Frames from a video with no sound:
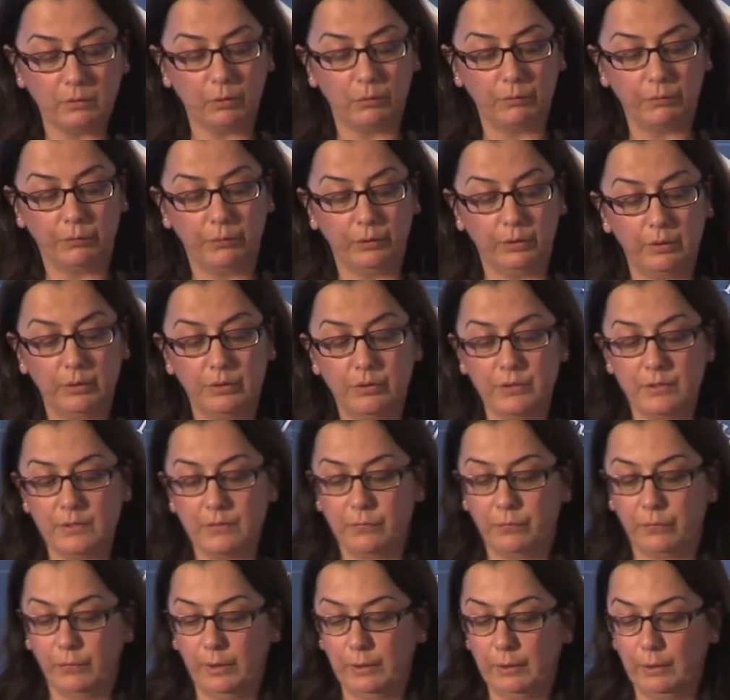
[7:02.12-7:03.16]
of religious
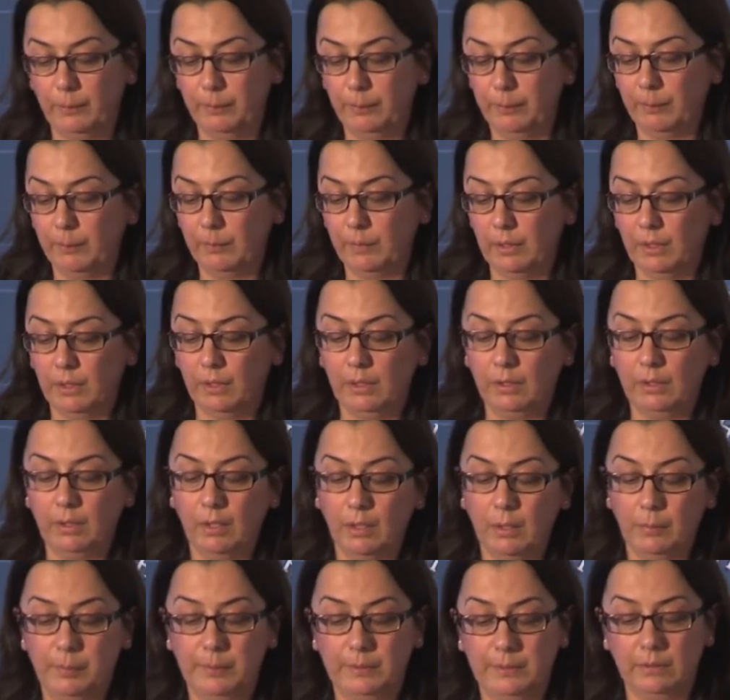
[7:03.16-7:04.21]
freedom
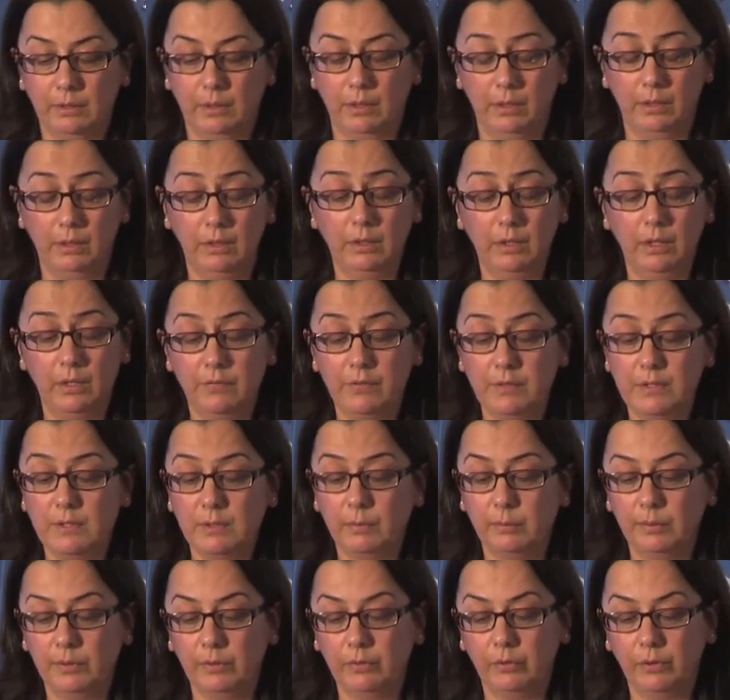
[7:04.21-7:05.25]

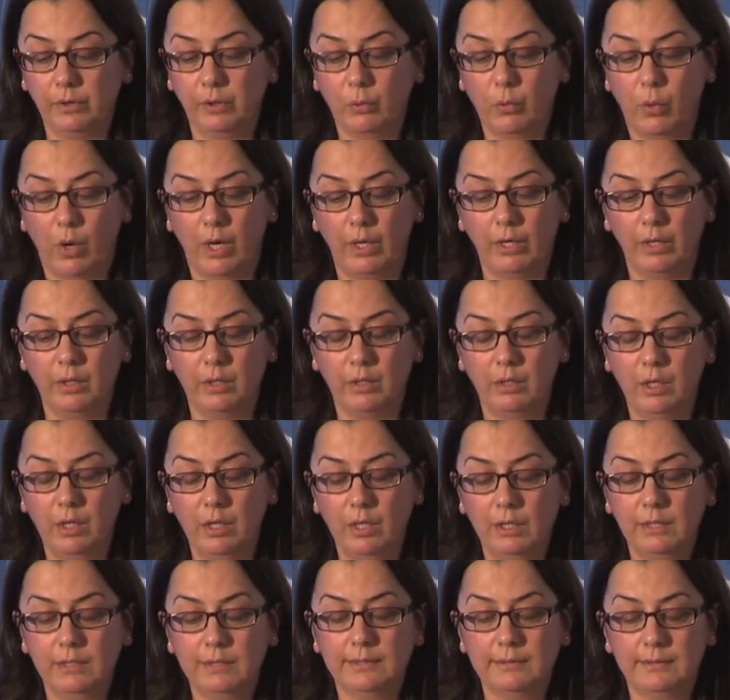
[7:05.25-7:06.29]
inevitably require
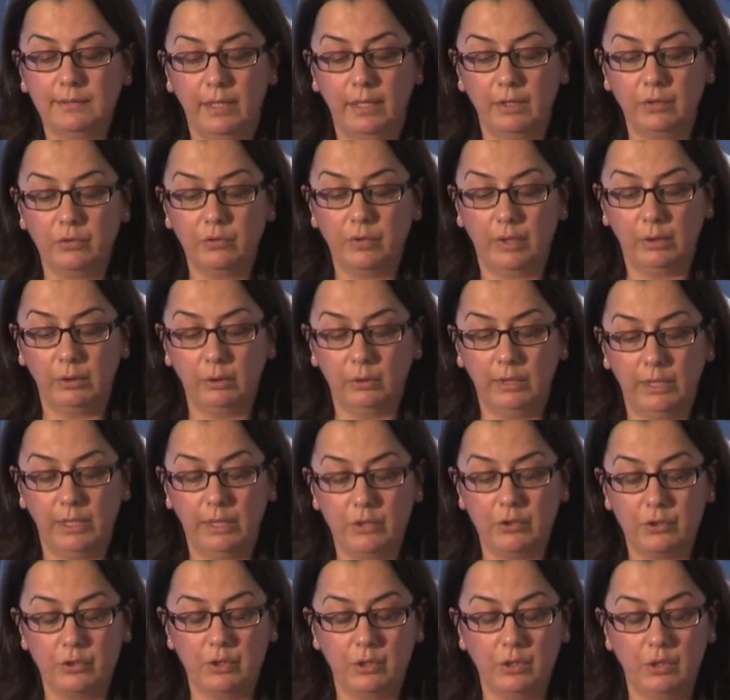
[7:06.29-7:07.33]
state
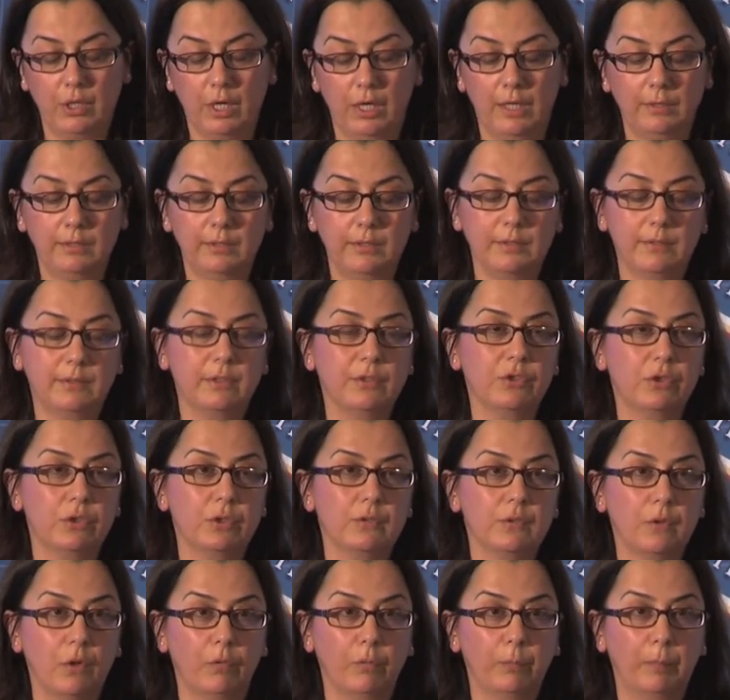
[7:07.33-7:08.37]
regulation and
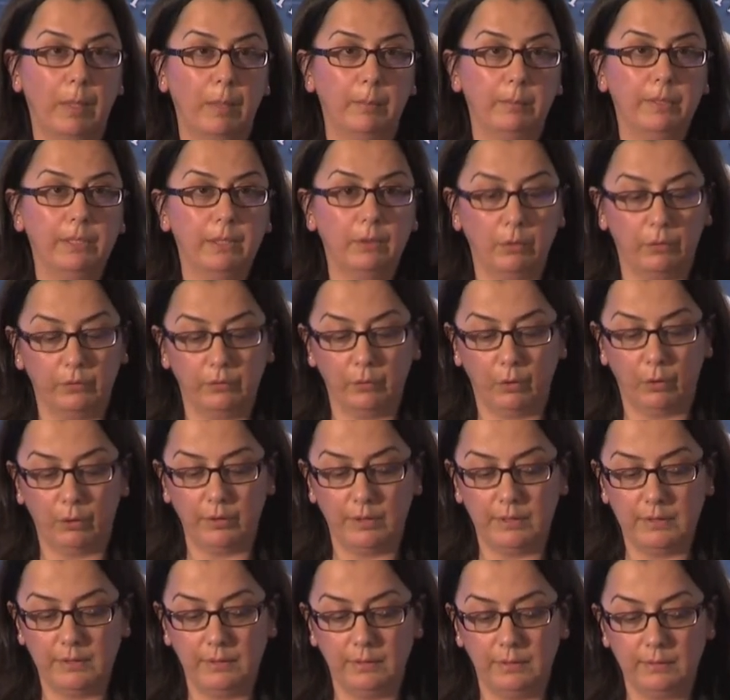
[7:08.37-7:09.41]
decisions of public
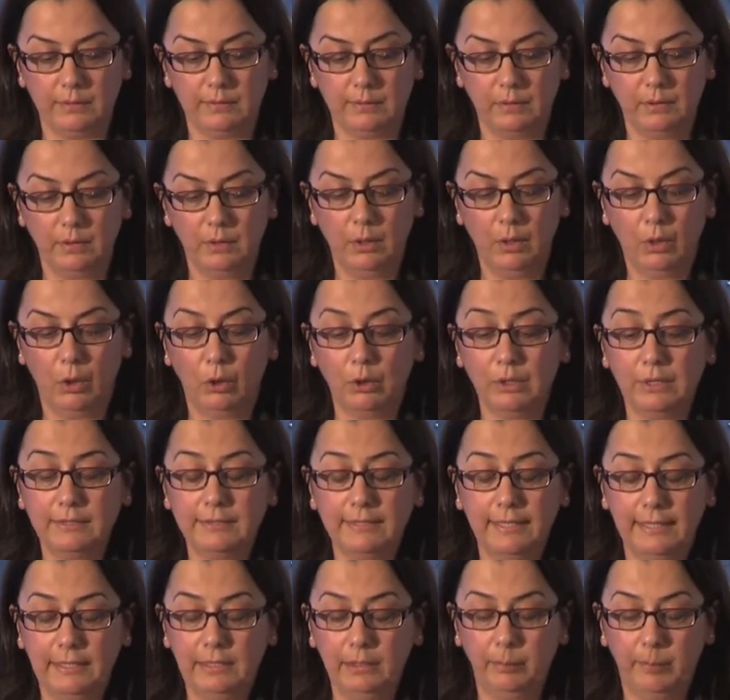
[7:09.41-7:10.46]
authorities on a
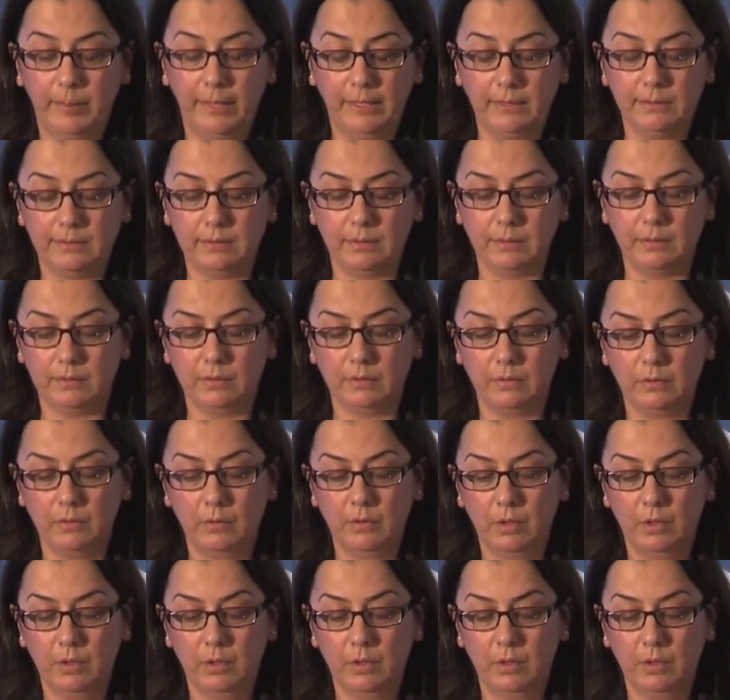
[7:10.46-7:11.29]
daily basis.